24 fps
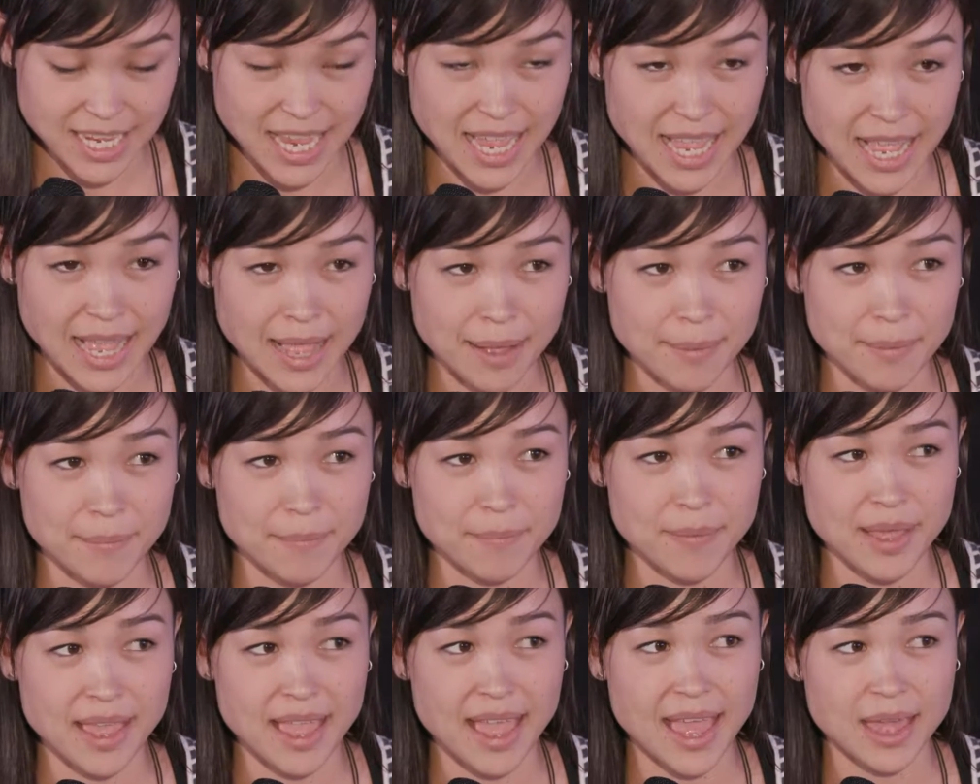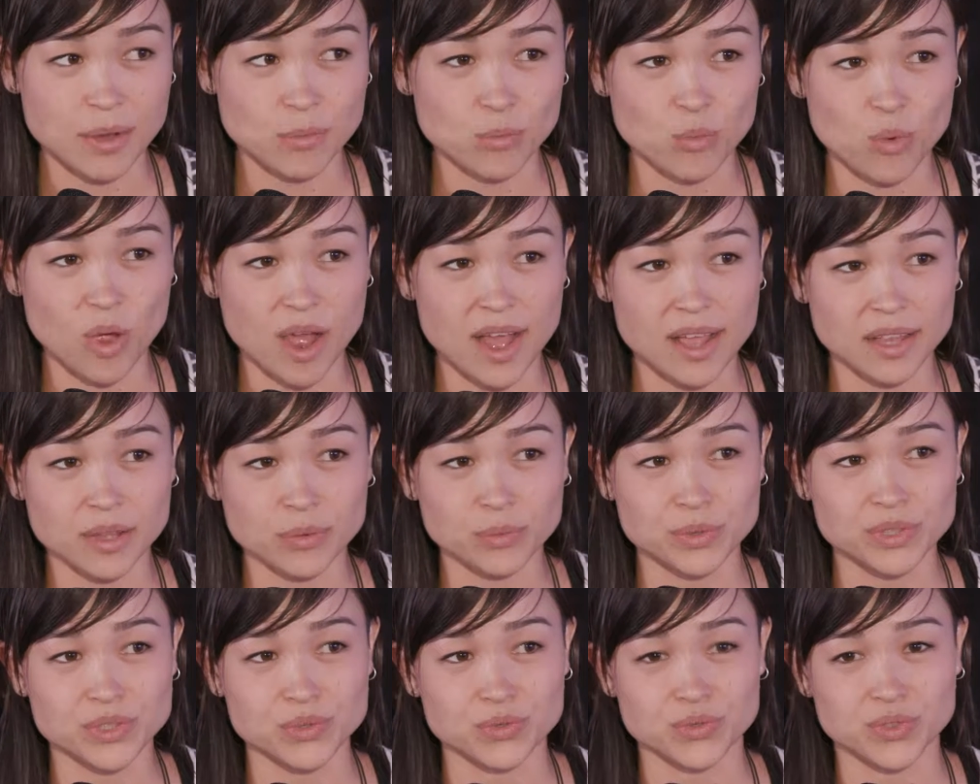And while it
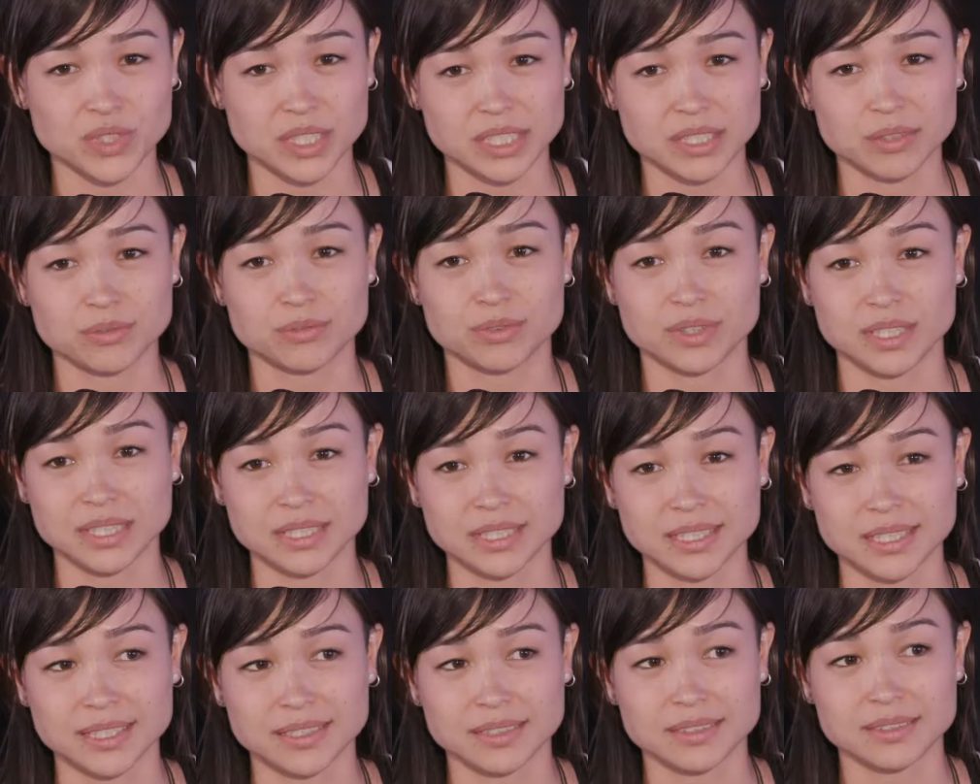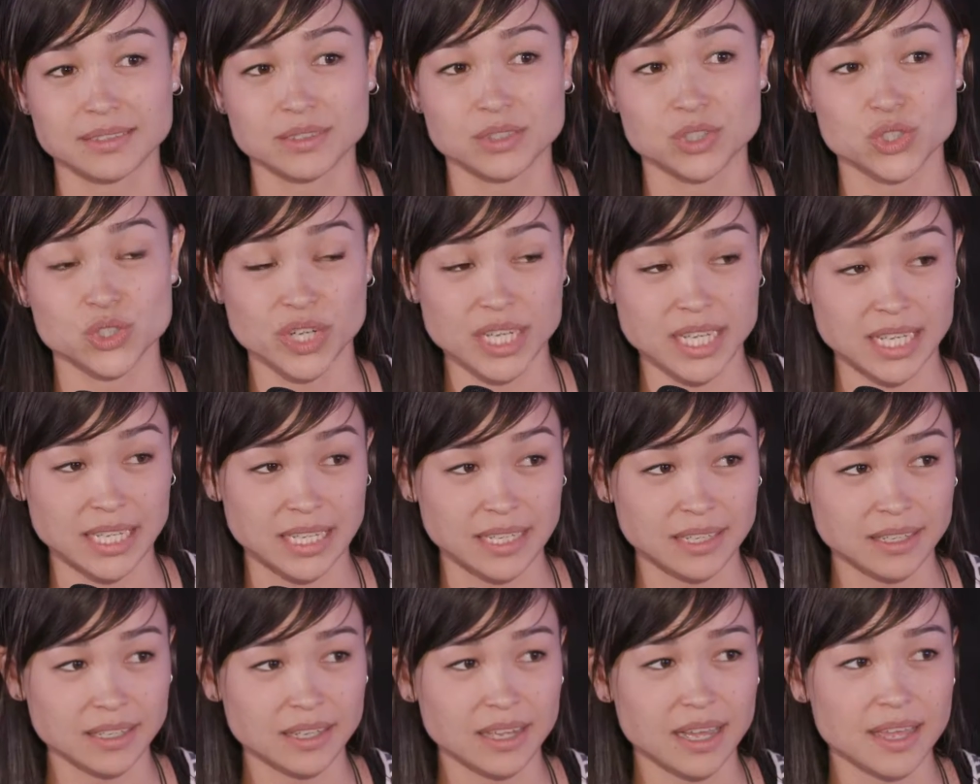was really, really
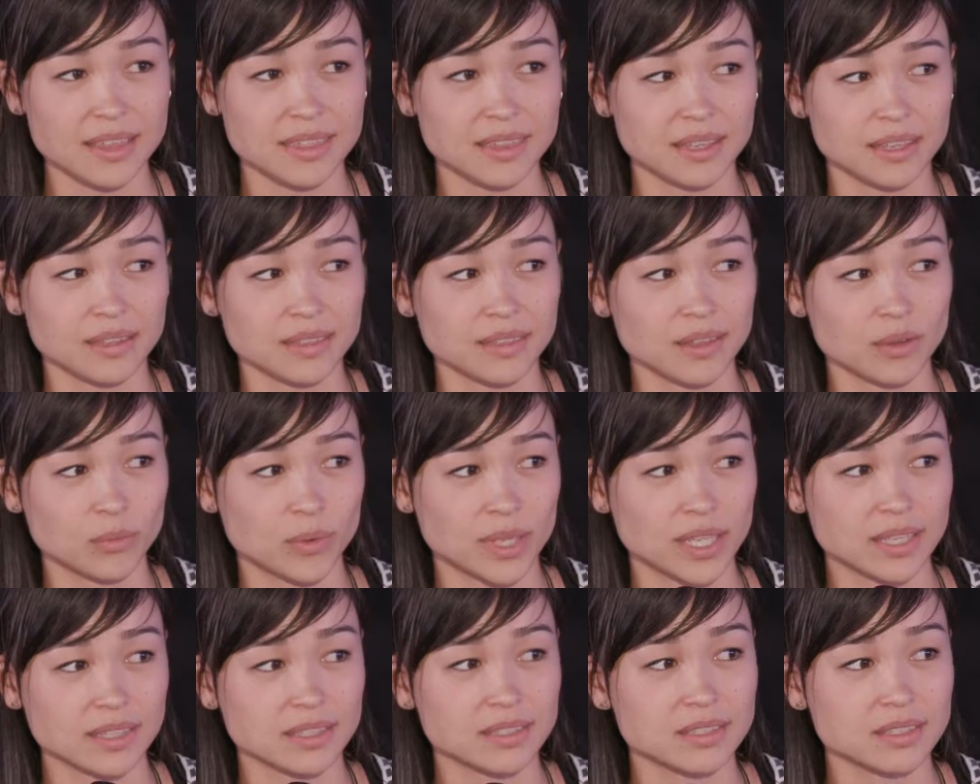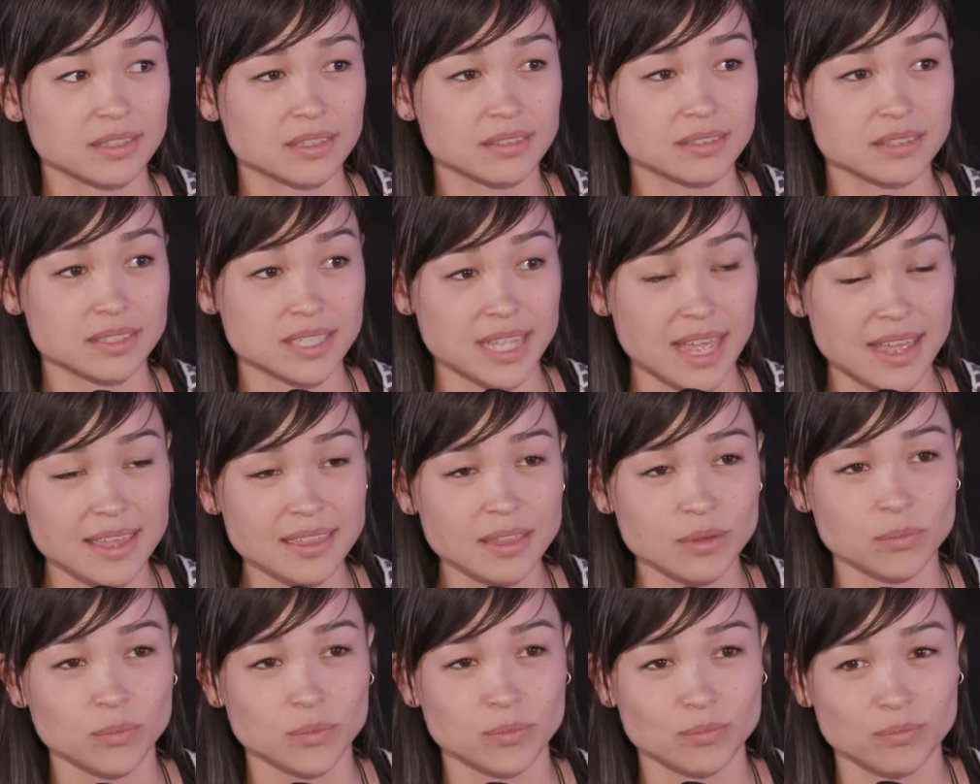tricky, I think that we can say
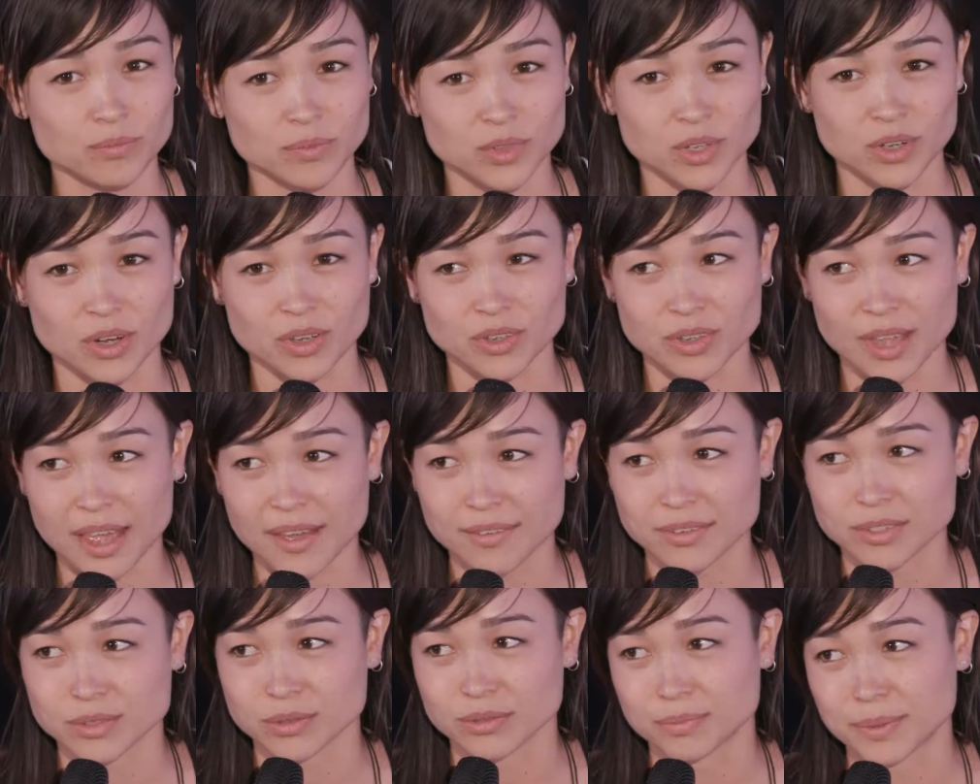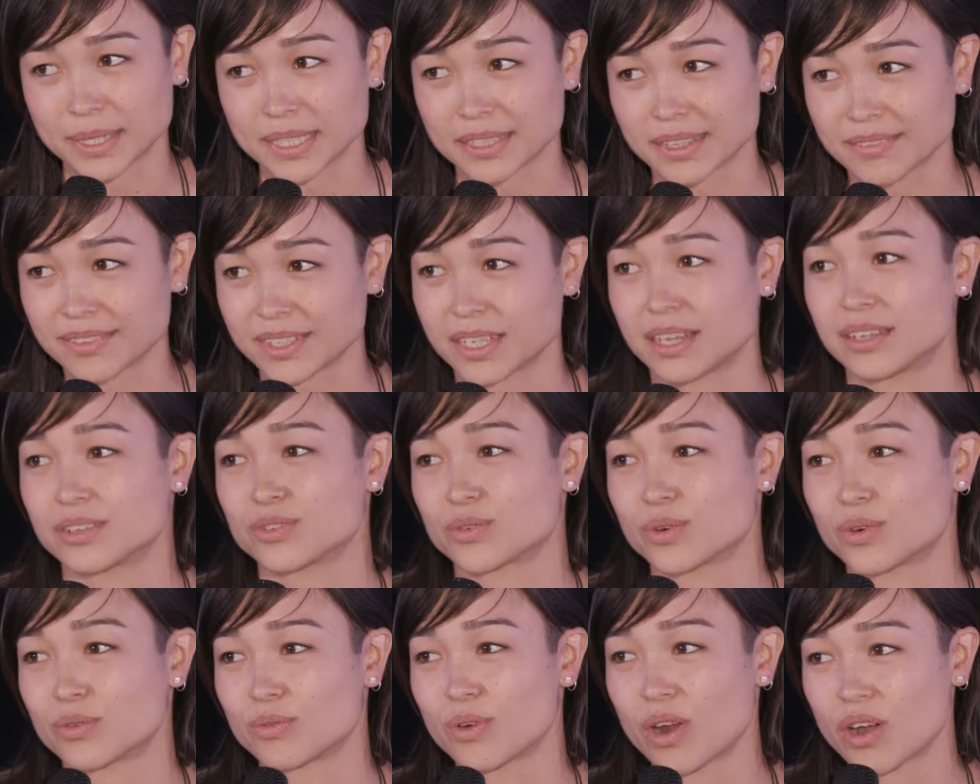that, you have to have been living
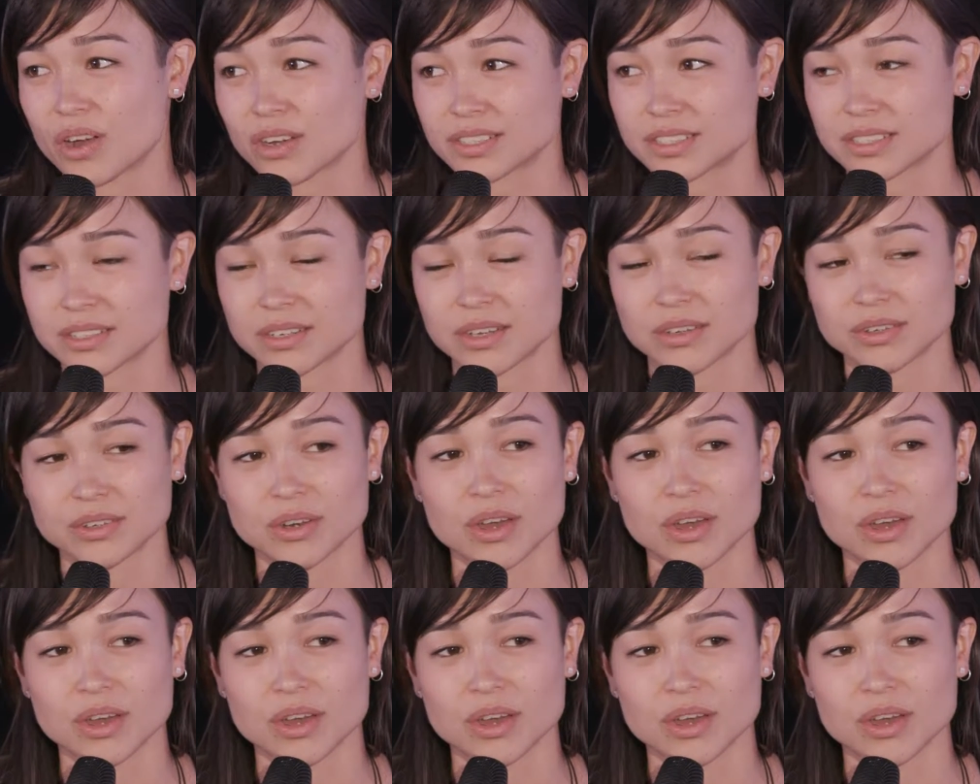under a rock to not